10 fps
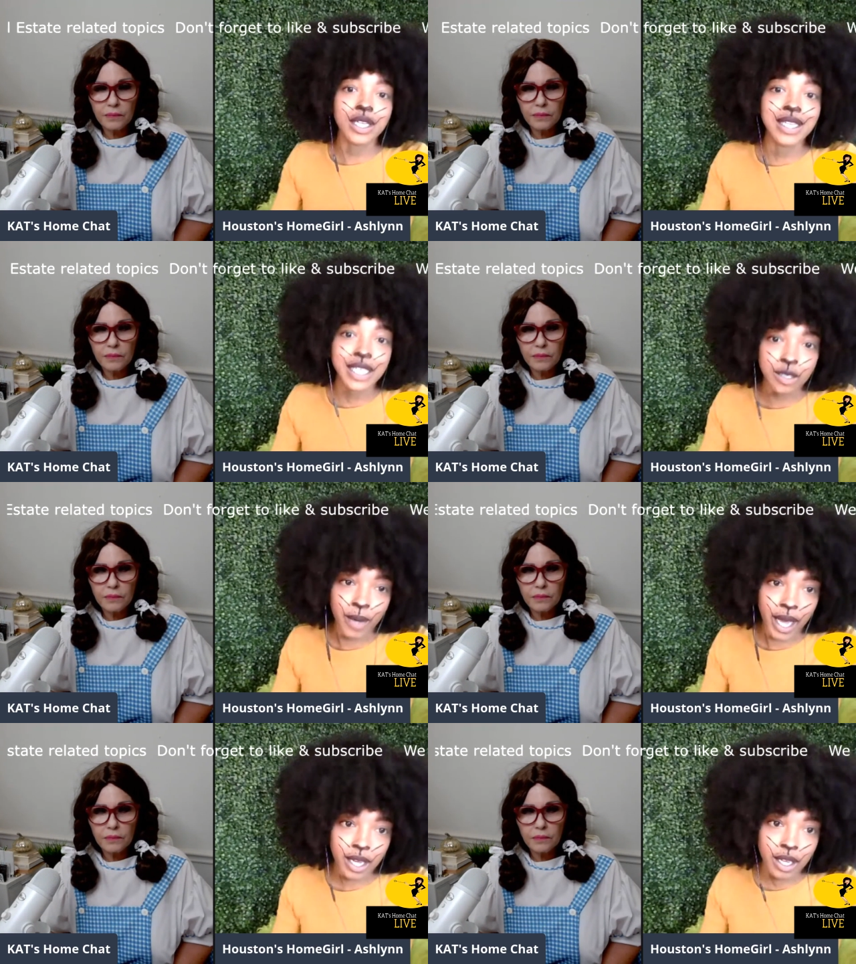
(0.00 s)
Speaker 1: a lease
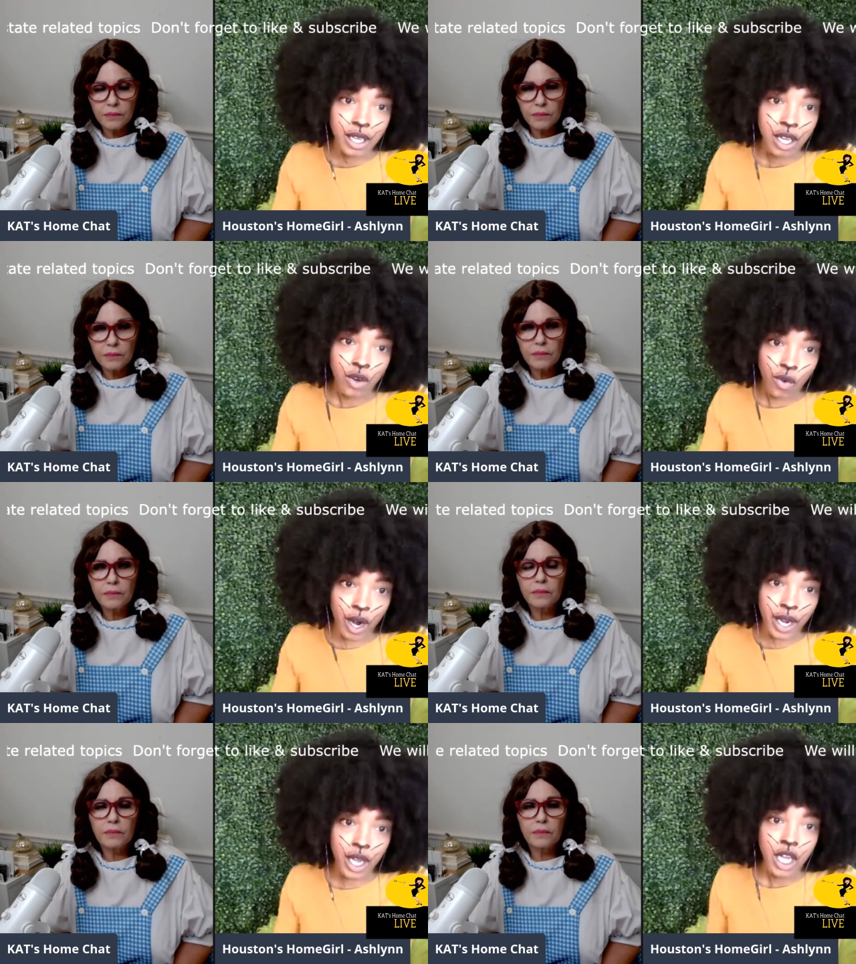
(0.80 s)
back.
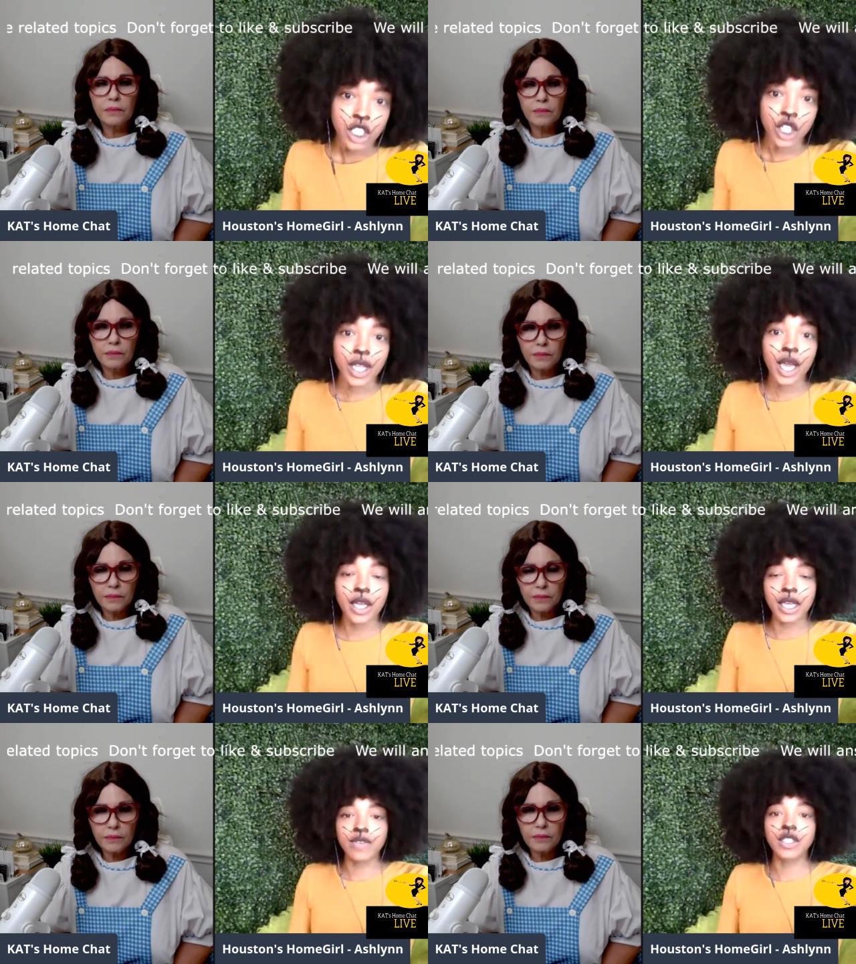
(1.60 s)
Right. So
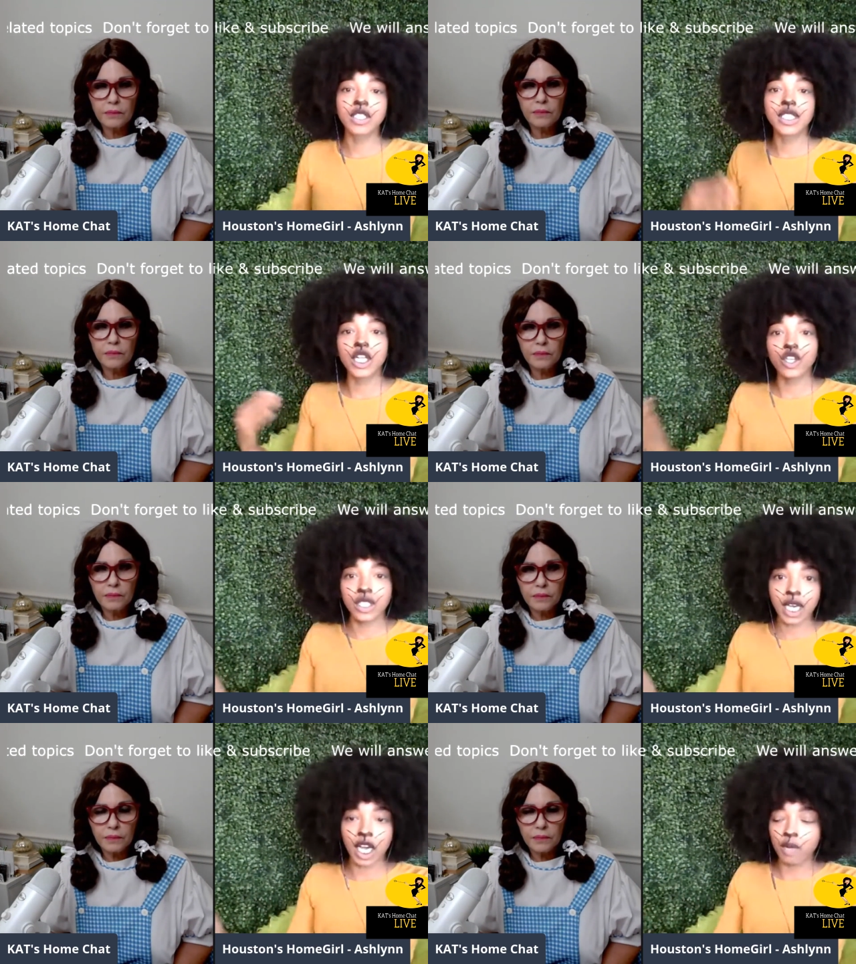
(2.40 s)
that gives the seller
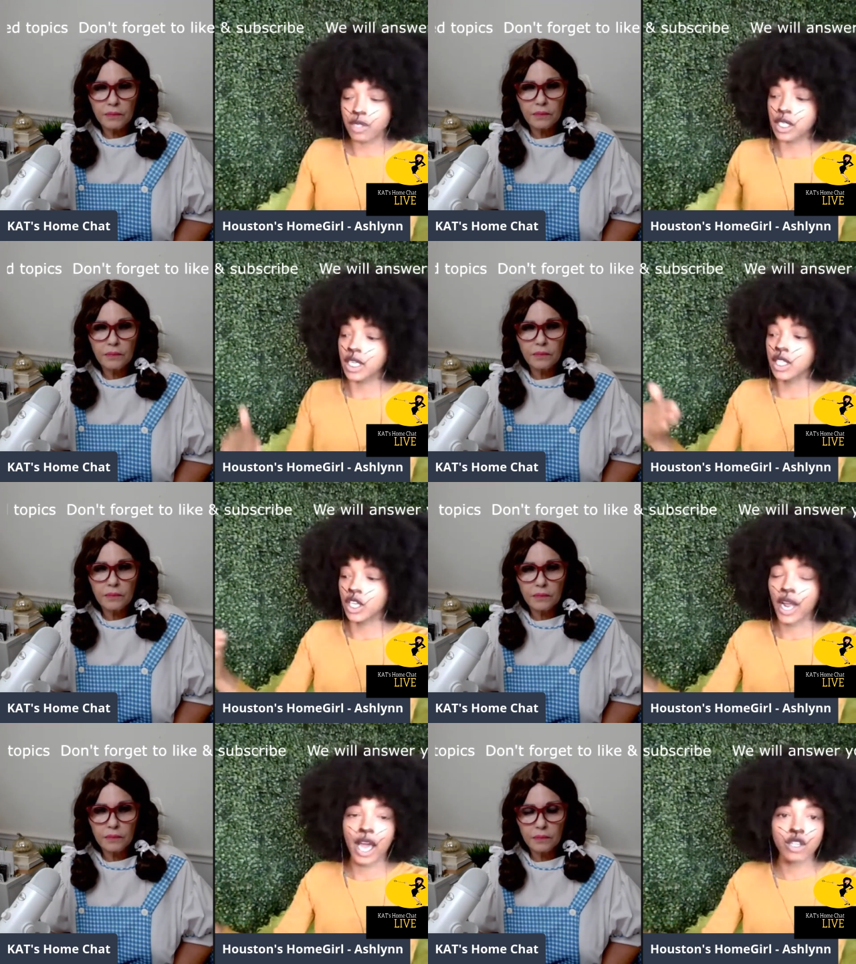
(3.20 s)
time to get
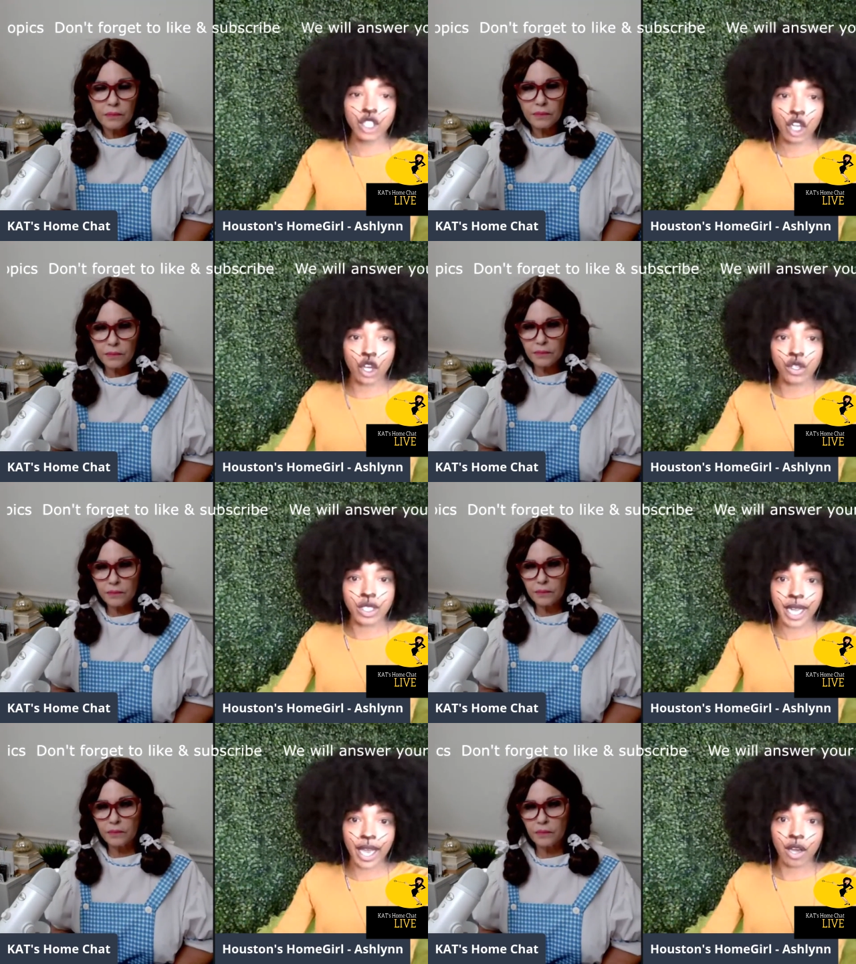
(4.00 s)
their house
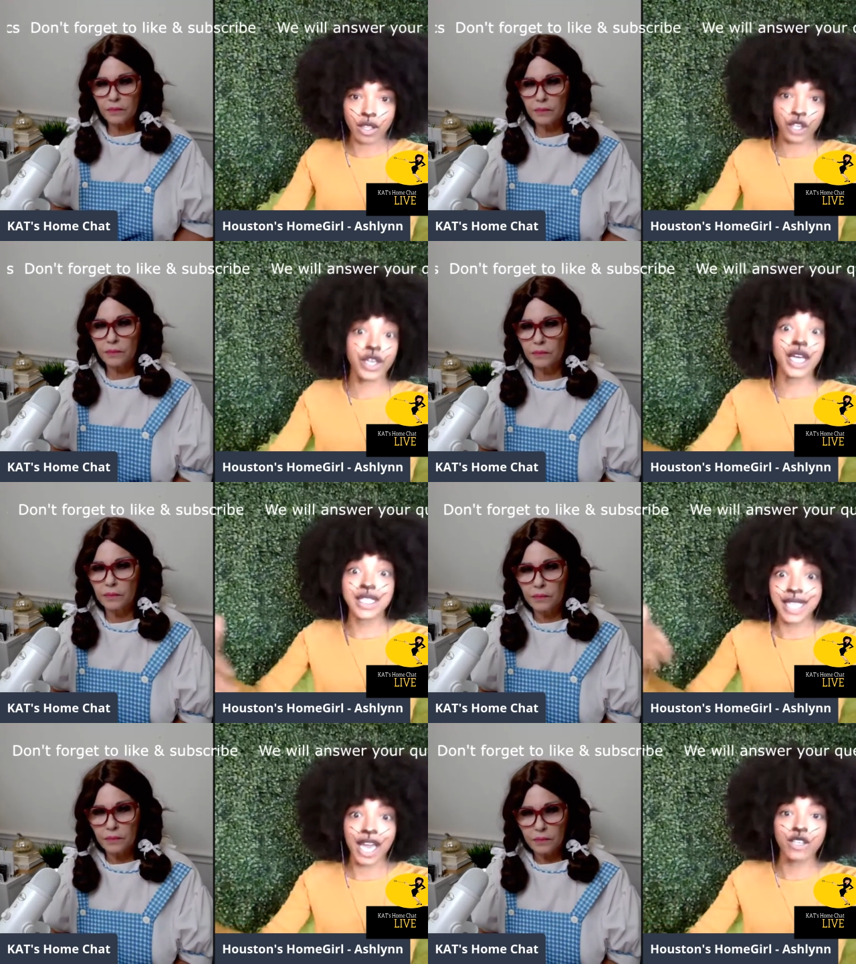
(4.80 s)
closed out, their
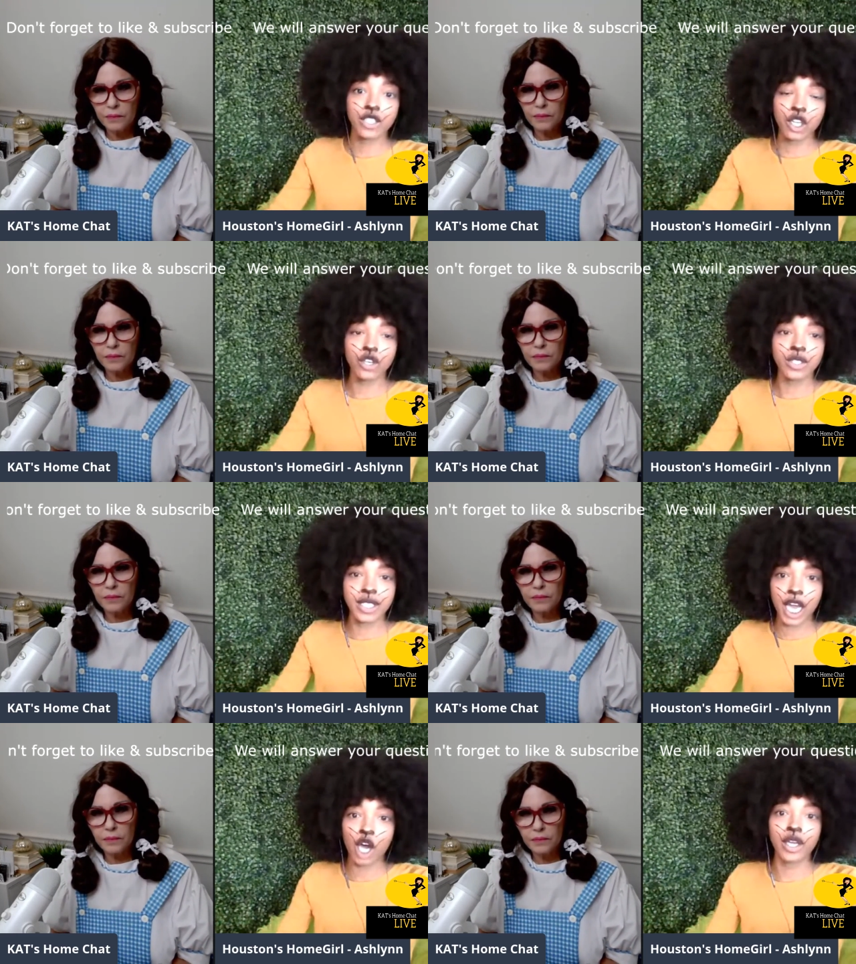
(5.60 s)
next house closed
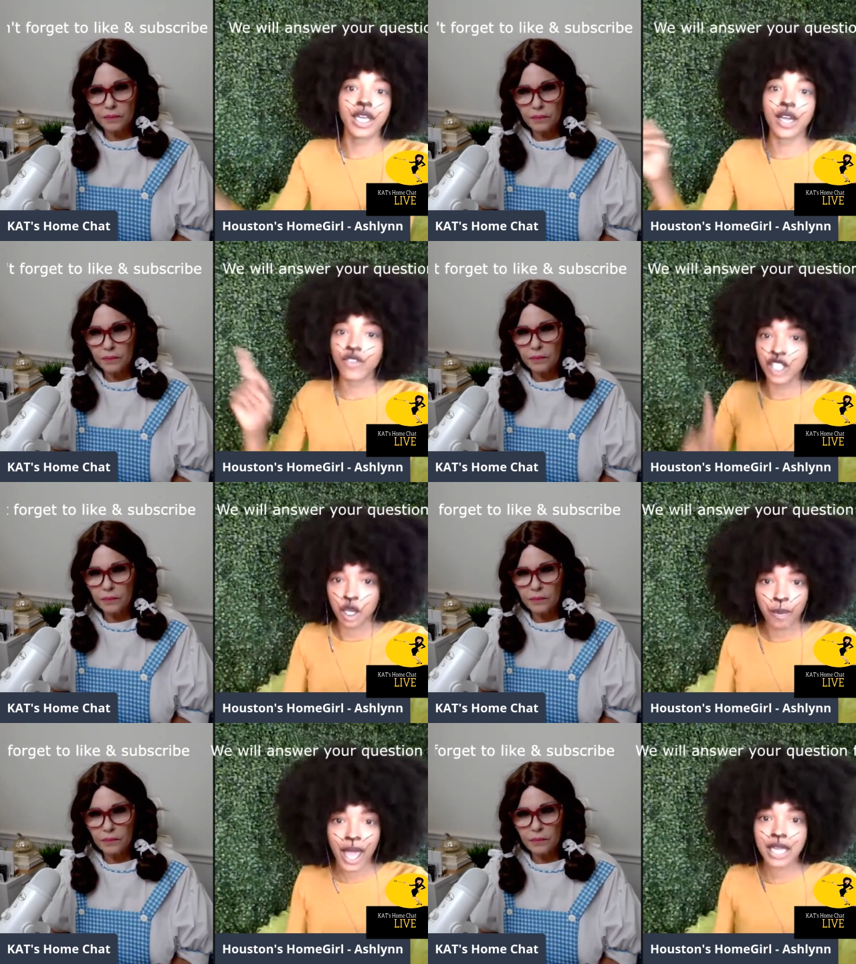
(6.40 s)
out, get
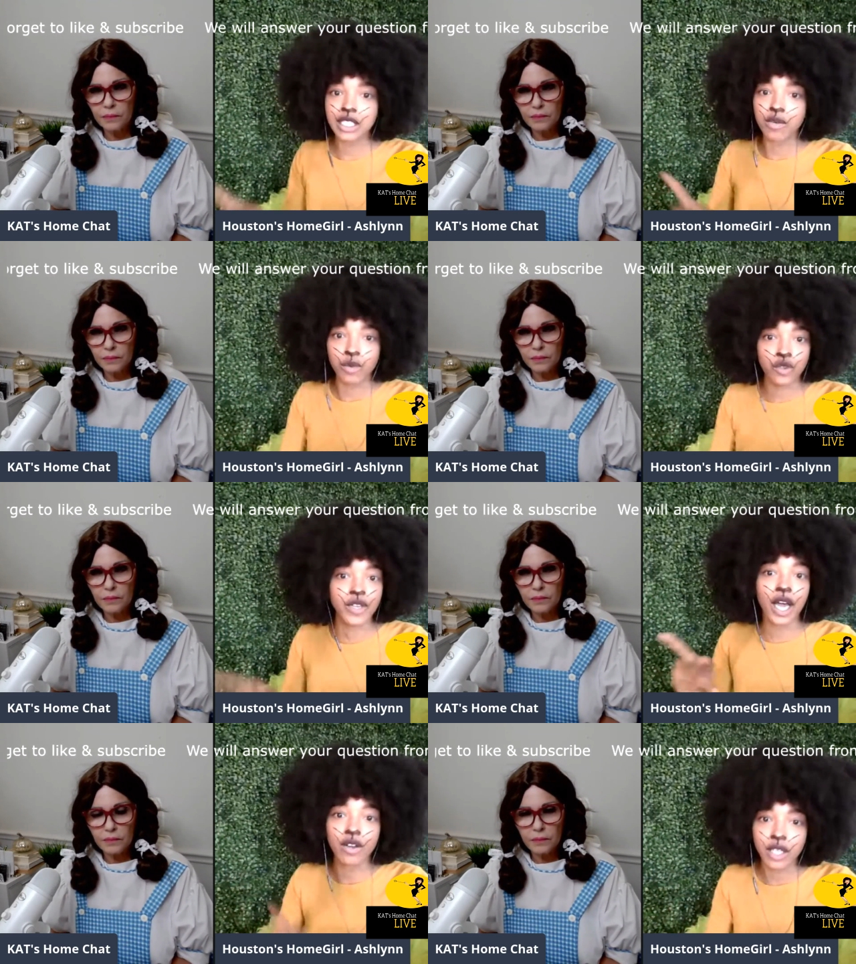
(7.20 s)
everything packed up, moved
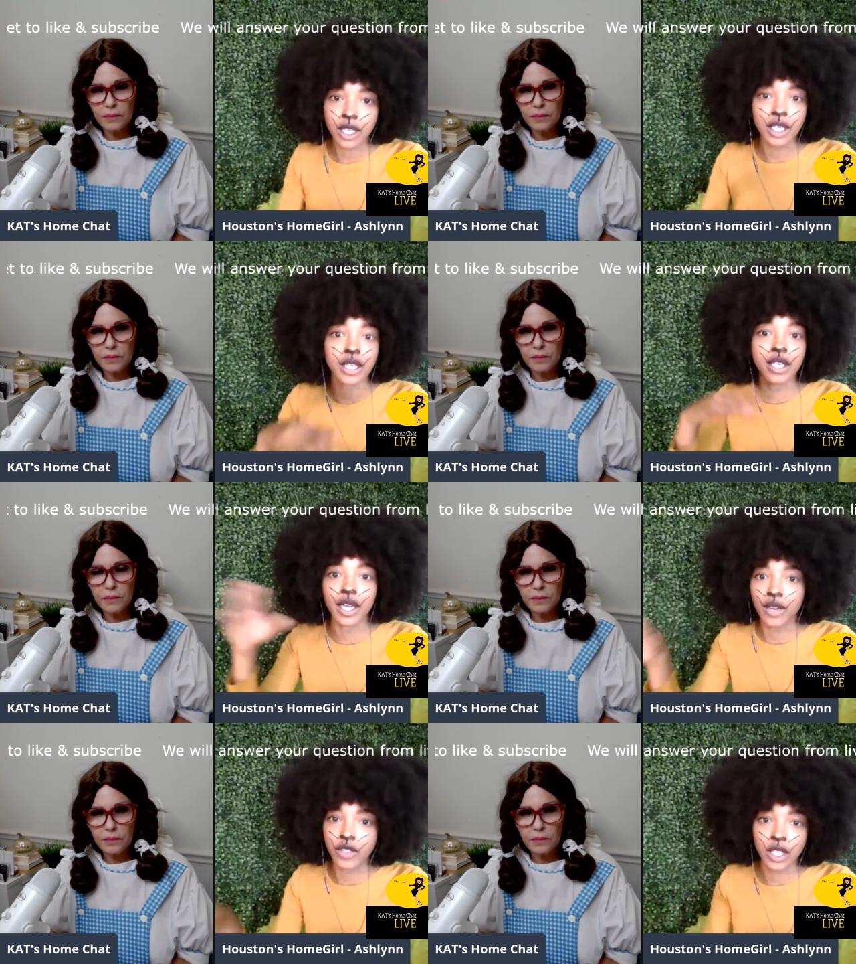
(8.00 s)
out, cleaned,
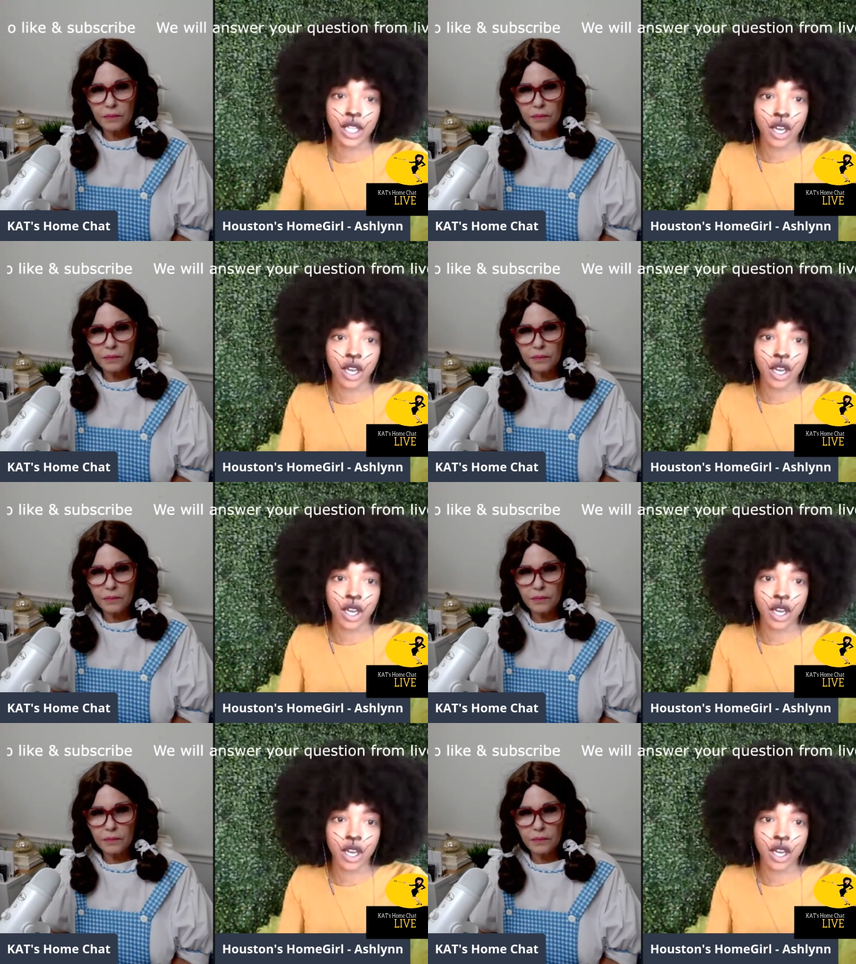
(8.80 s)
and everything,